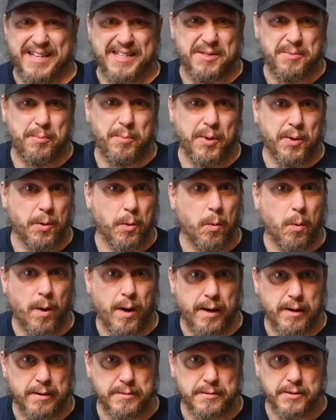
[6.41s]
It's been a
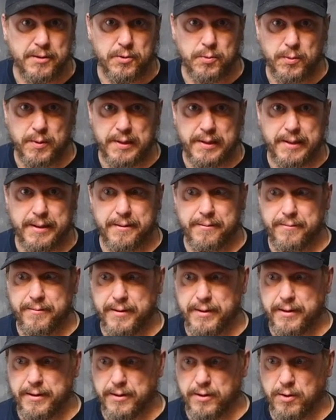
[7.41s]
while since we did a
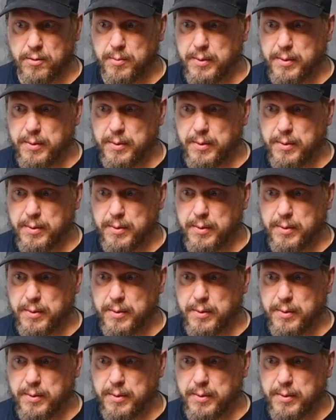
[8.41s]
video